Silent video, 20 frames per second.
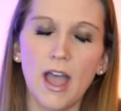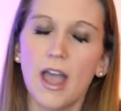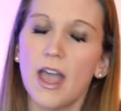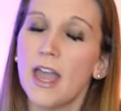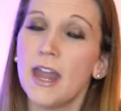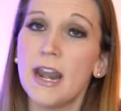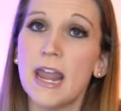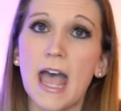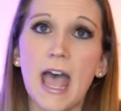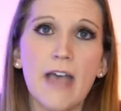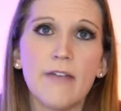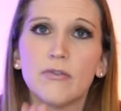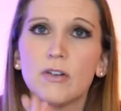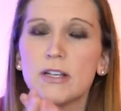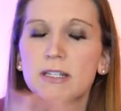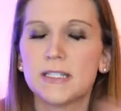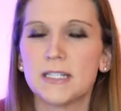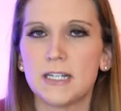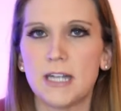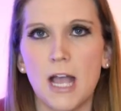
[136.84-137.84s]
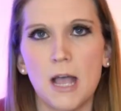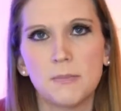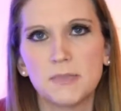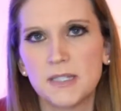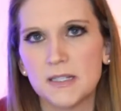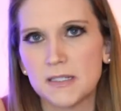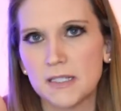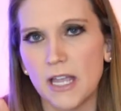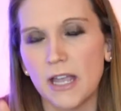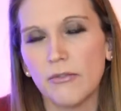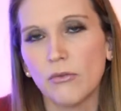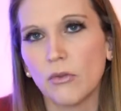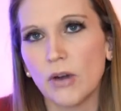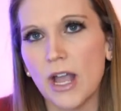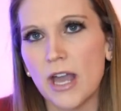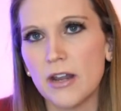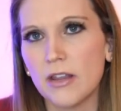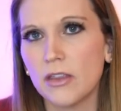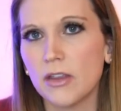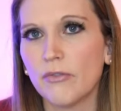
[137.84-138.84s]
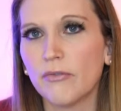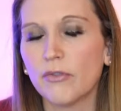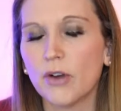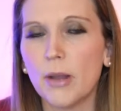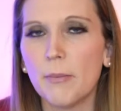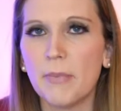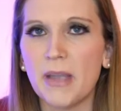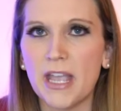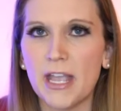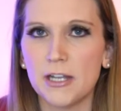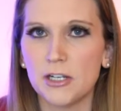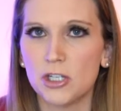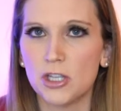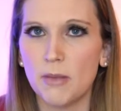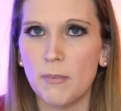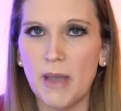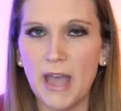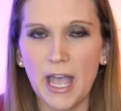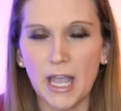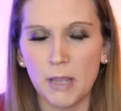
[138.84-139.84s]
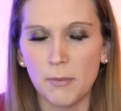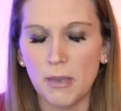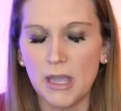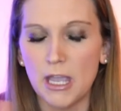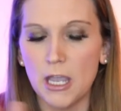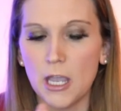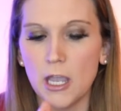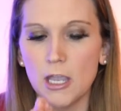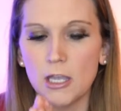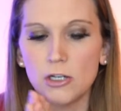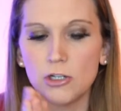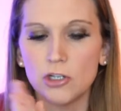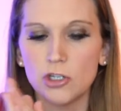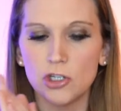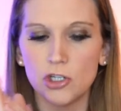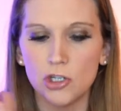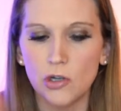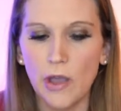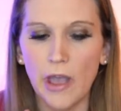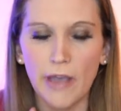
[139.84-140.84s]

in every synopsis I've read, in the front page, the back page,